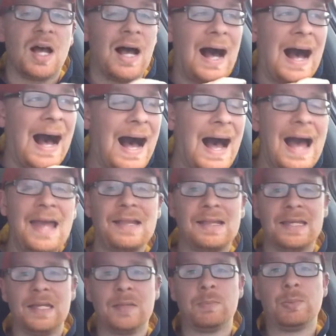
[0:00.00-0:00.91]

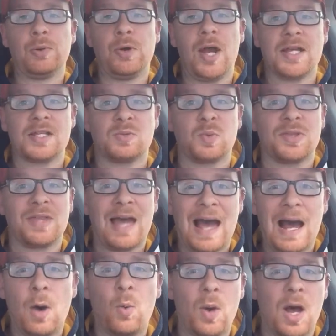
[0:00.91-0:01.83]
highly impressed with
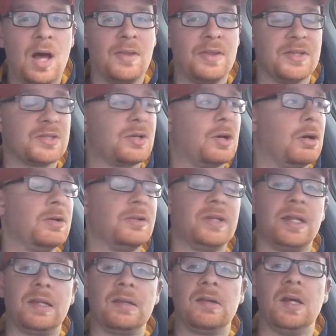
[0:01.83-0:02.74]
how well this car
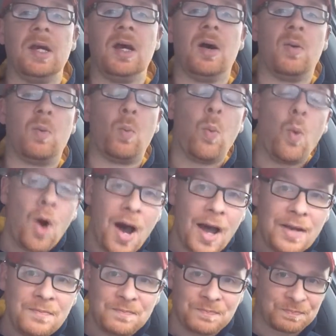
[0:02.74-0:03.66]
did.
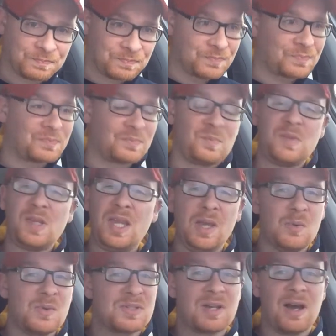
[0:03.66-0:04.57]
One,
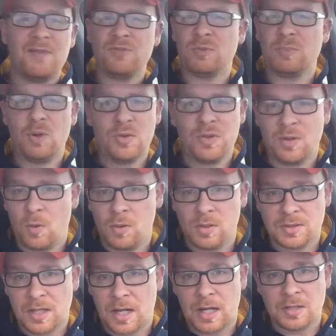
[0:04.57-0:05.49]
it was comfortable the whole
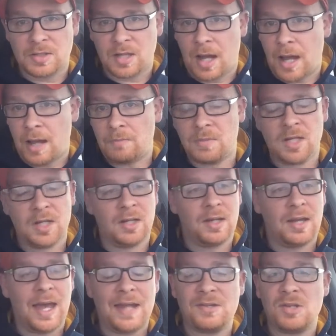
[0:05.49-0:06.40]
entire time.
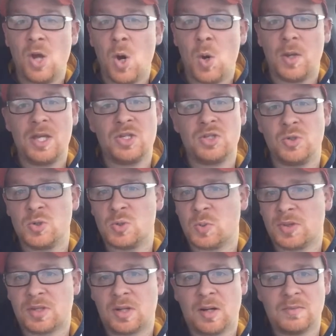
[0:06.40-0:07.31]
Had no issues
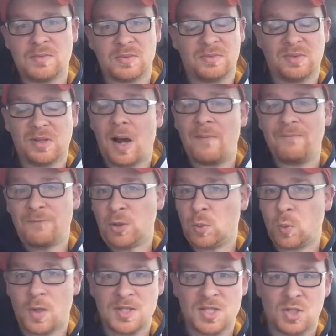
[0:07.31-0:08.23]
with
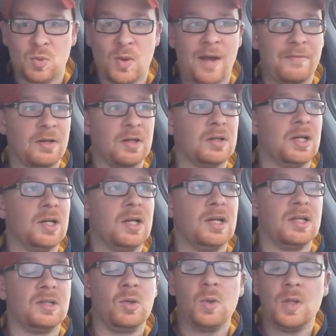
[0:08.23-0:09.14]
comfort whatsoever.
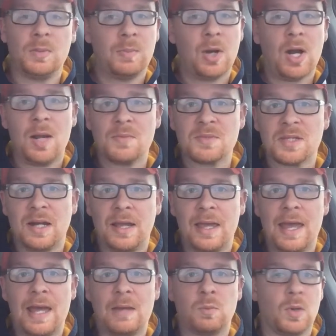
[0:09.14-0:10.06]
The only problems that I
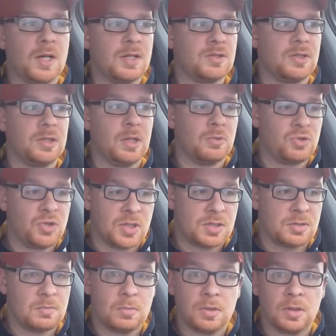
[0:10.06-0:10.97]
had was, just